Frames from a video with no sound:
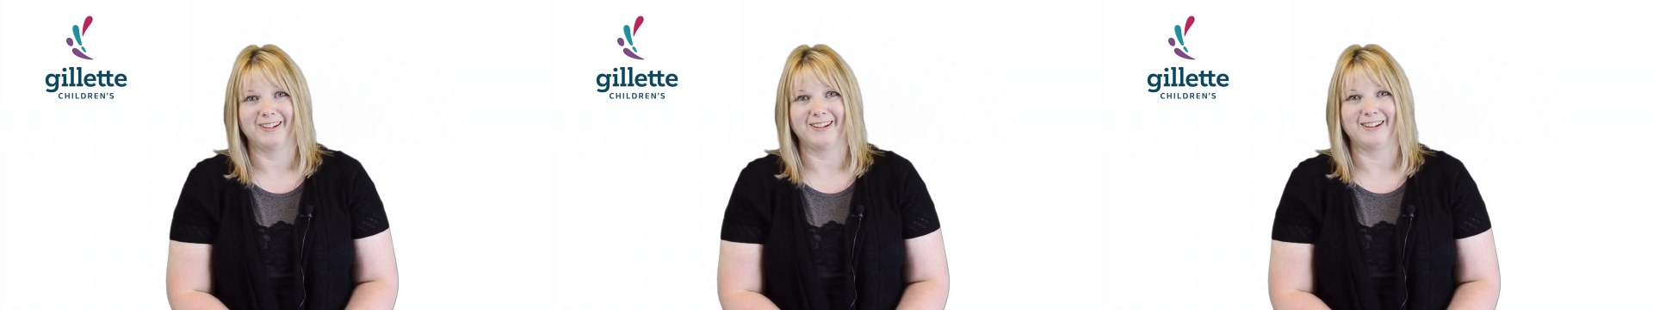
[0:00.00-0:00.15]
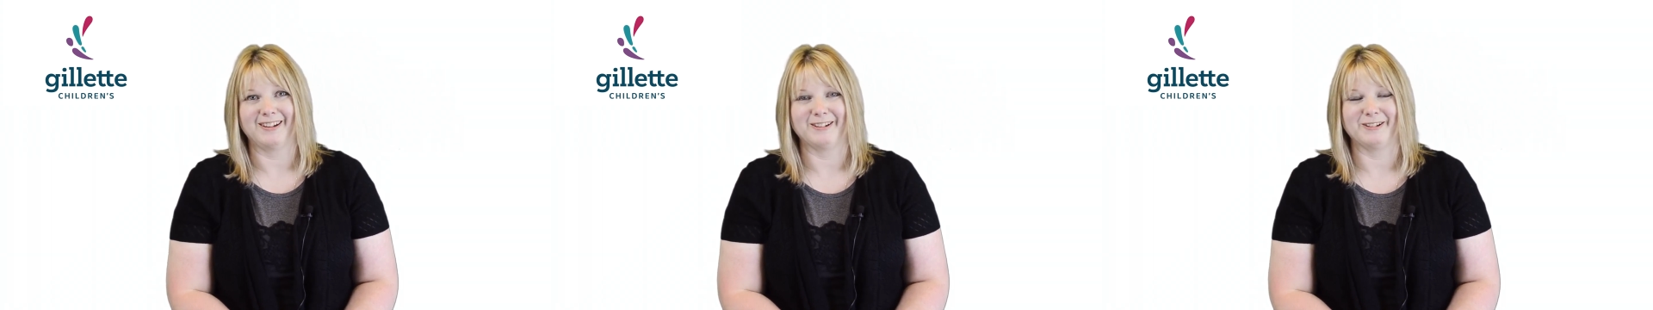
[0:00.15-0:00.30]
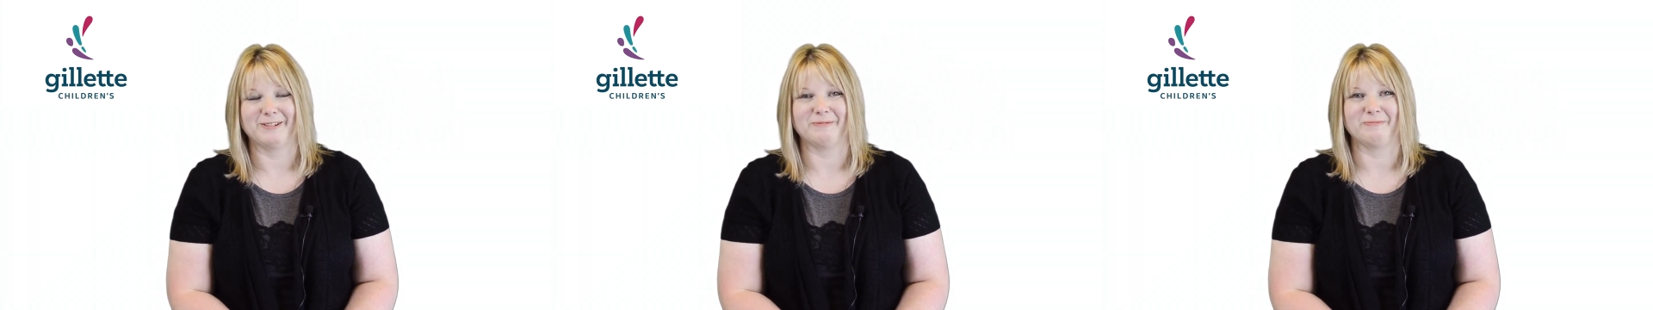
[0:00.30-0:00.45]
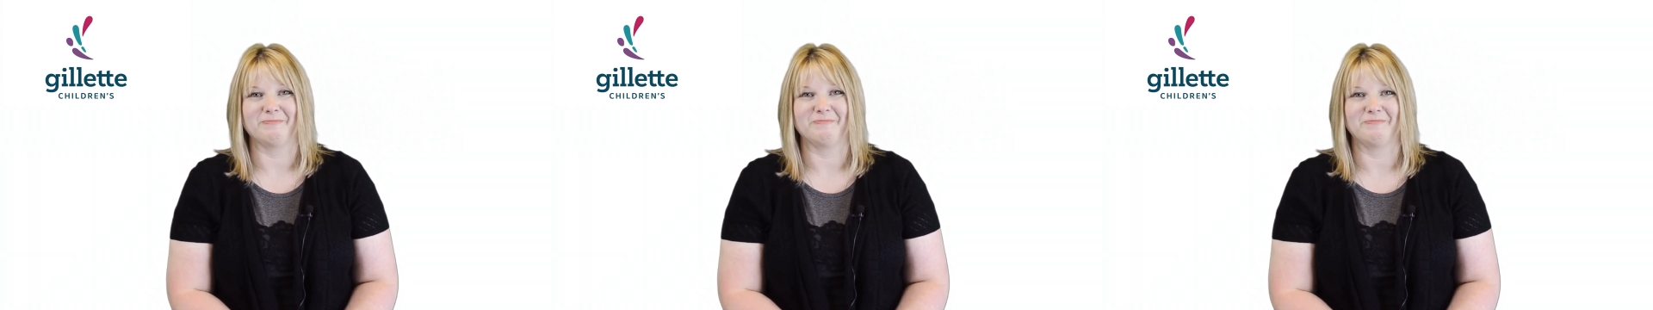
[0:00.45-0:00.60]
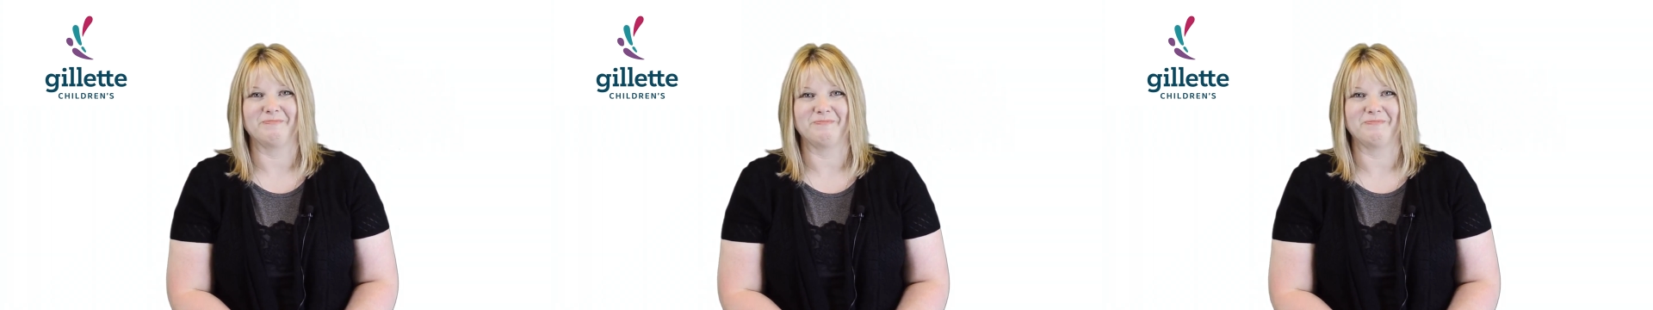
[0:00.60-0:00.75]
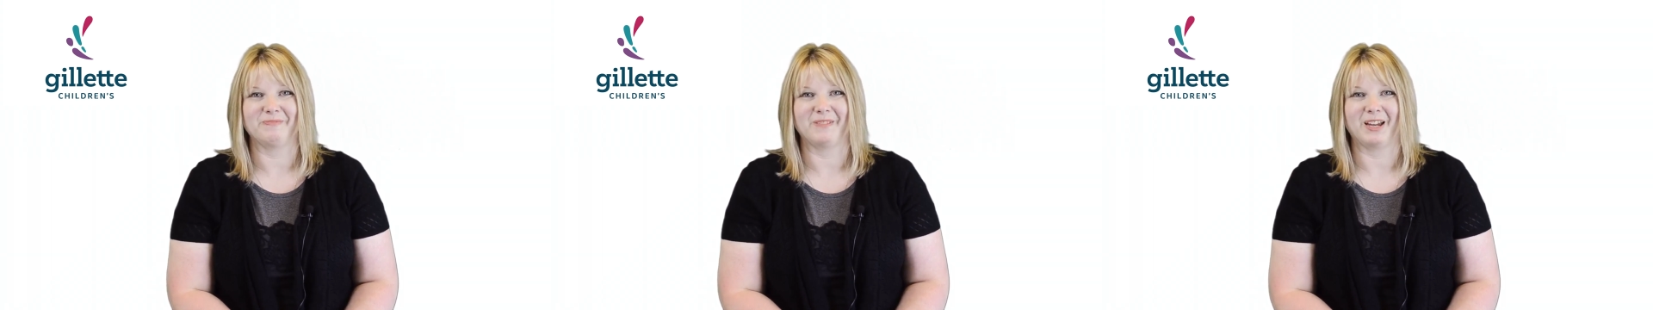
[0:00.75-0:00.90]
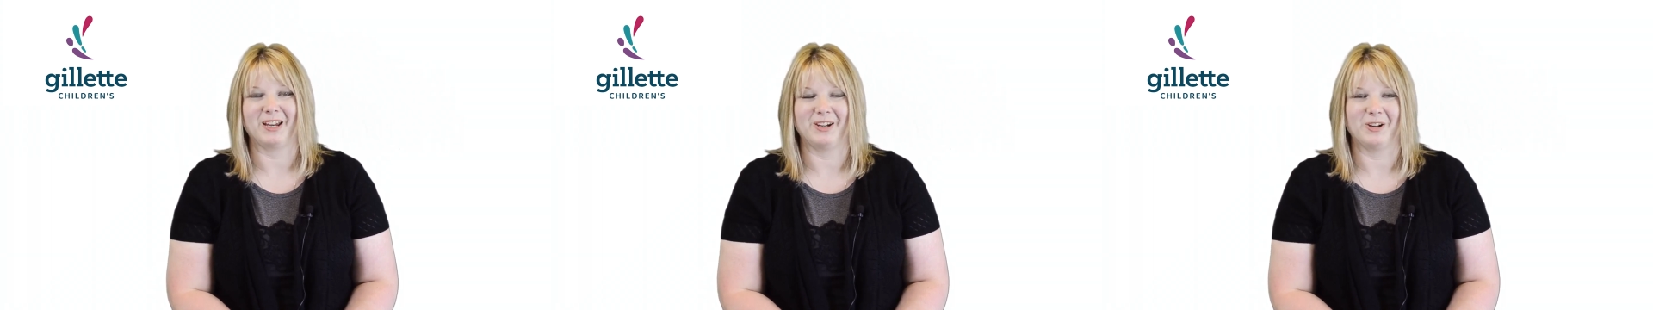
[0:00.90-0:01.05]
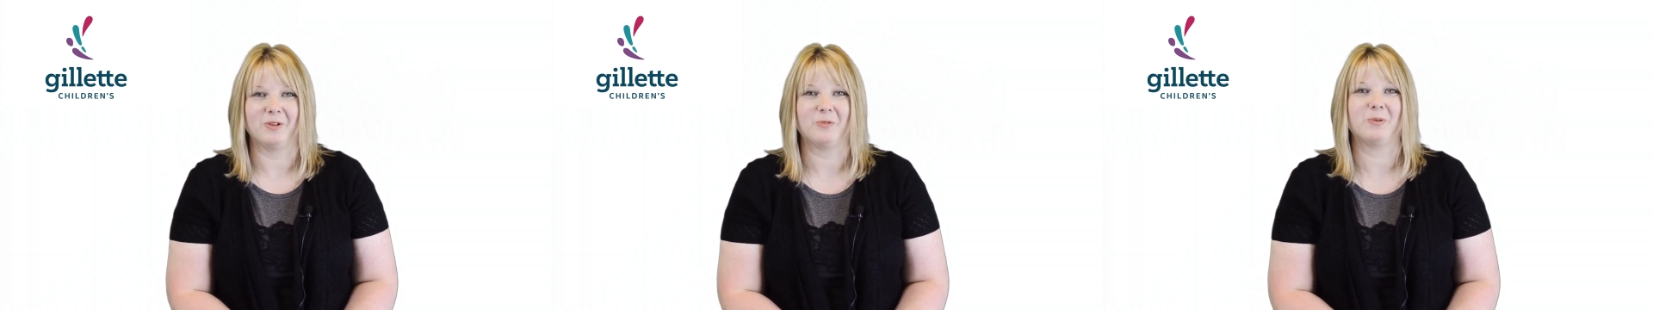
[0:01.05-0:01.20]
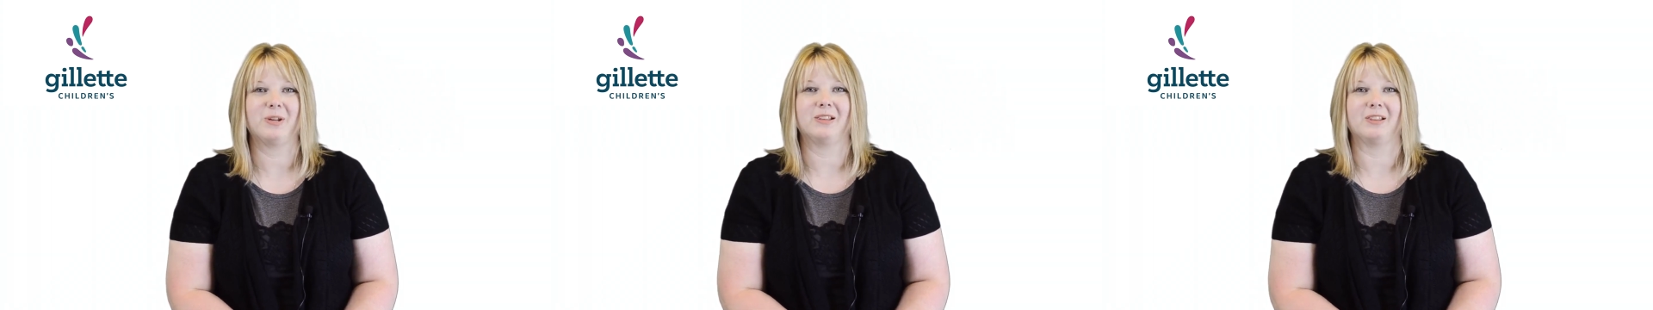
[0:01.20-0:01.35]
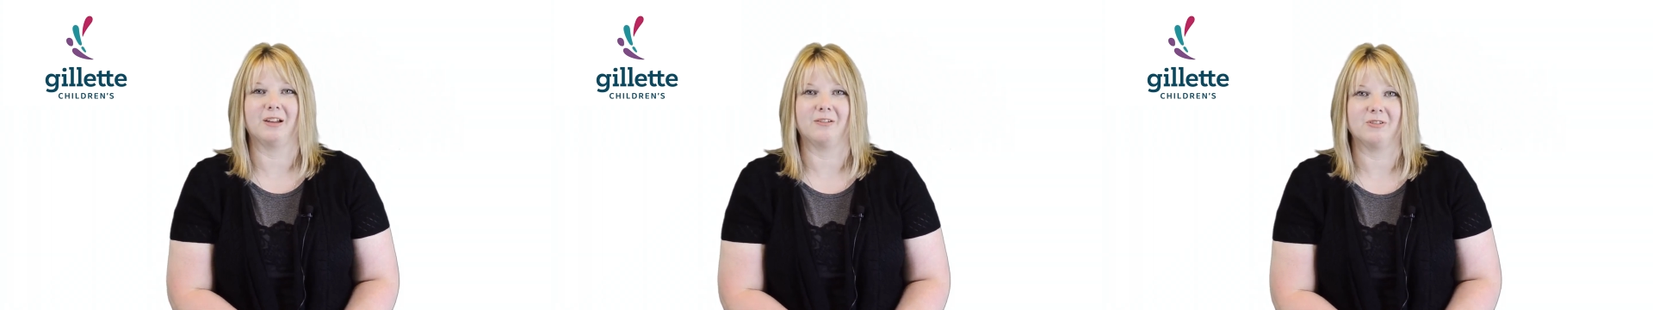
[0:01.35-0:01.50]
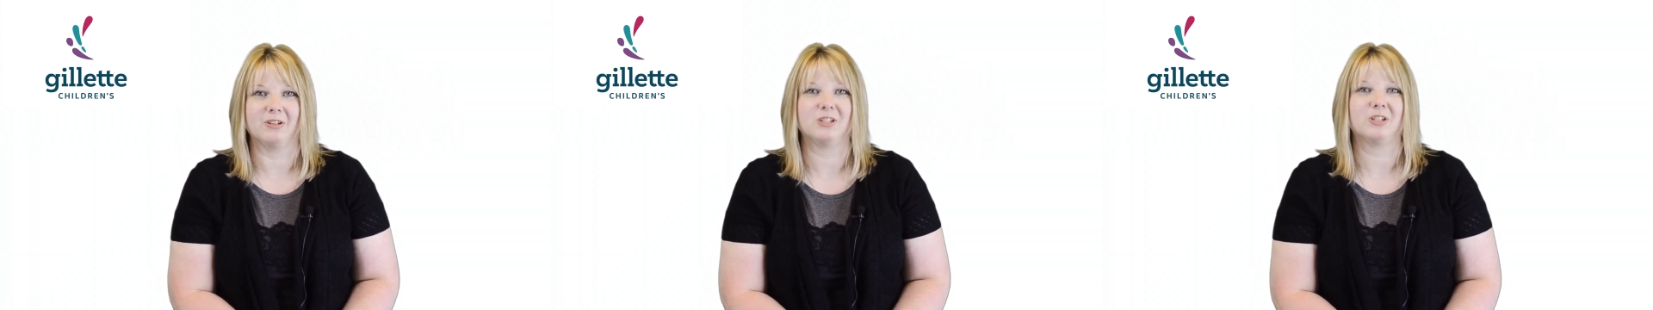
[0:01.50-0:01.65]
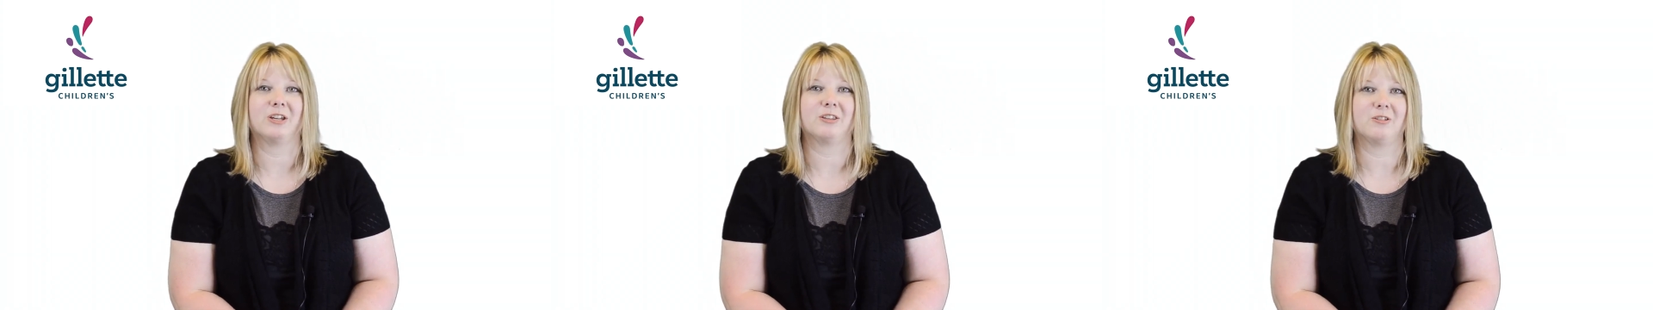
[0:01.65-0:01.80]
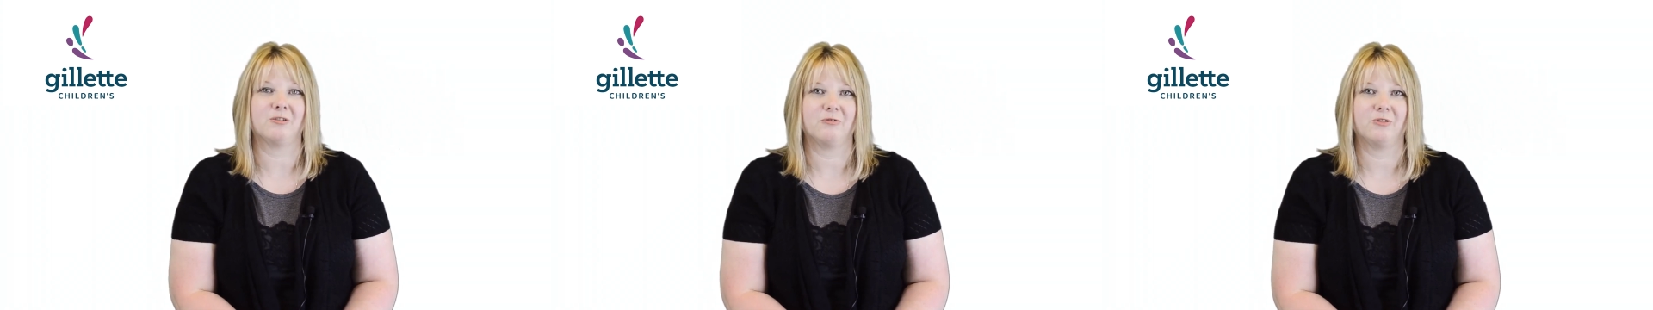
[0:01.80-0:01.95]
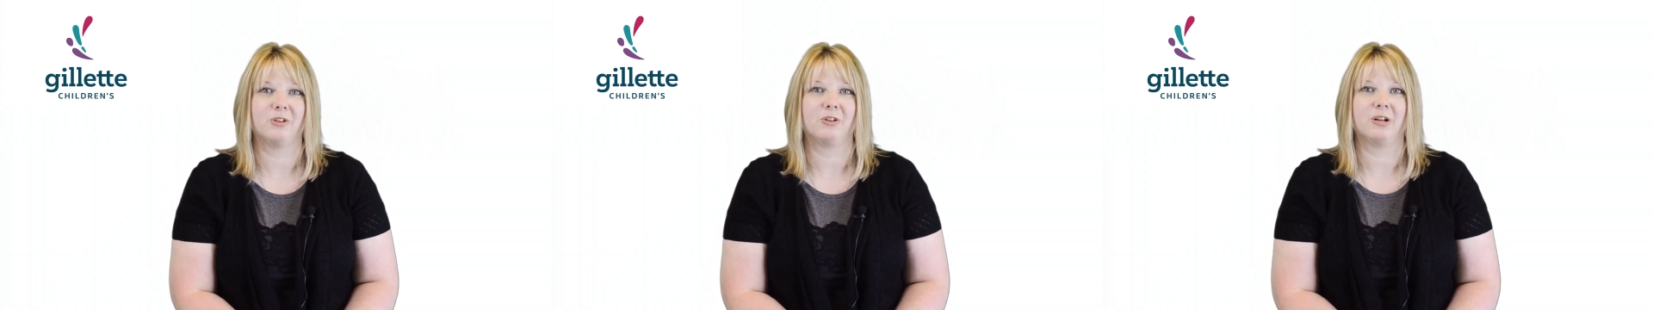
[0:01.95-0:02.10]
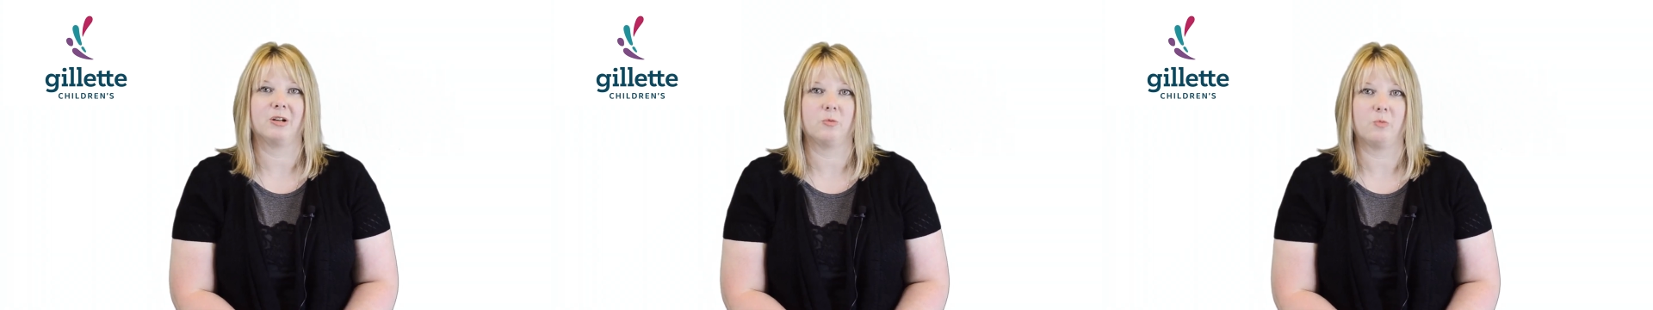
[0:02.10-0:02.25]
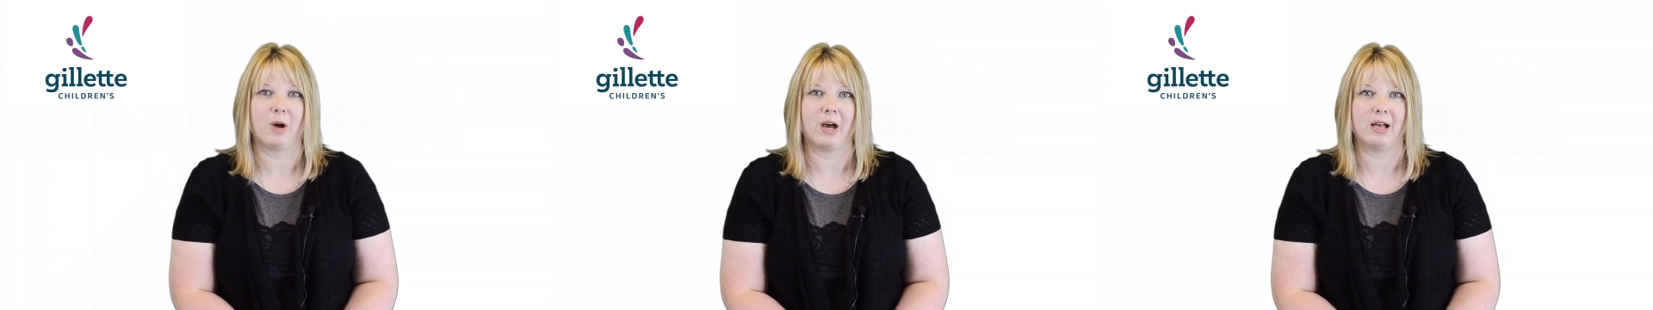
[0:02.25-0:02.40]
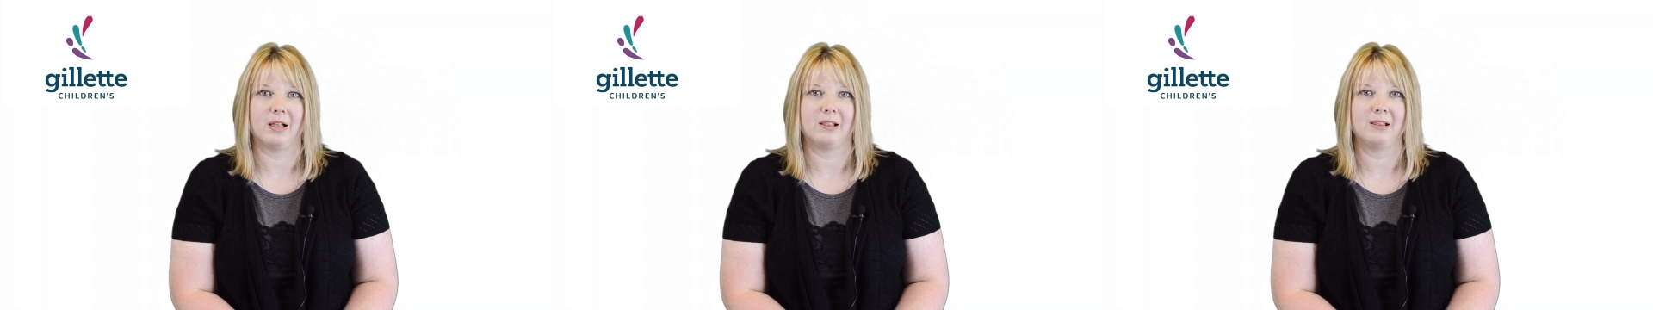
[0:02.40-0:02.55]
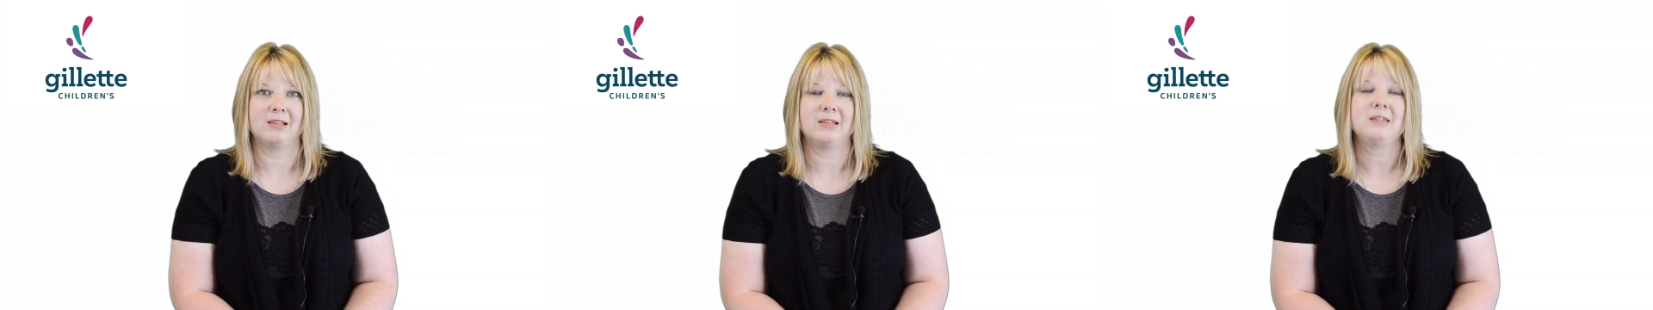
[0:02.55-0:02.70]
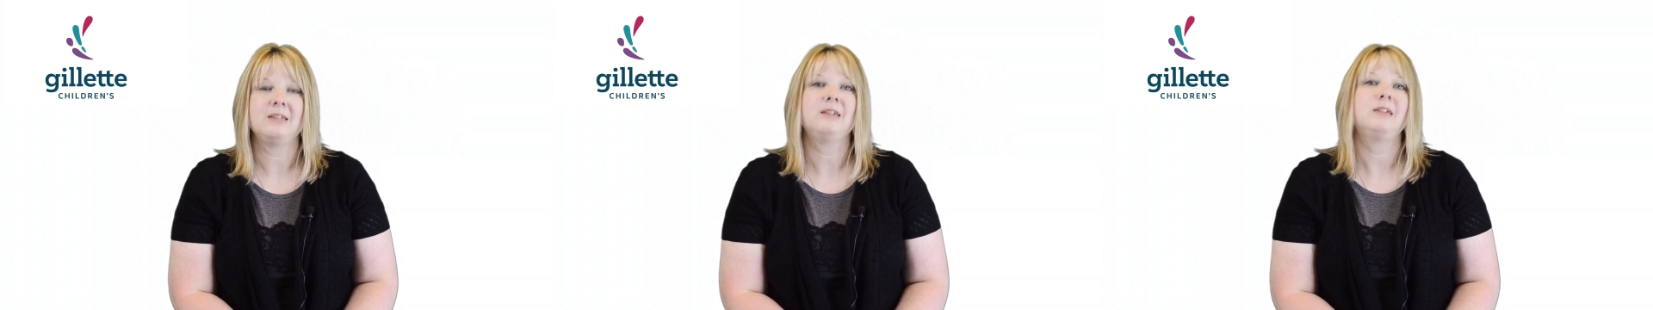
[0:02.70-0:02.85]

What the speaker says: I know we love each other very well,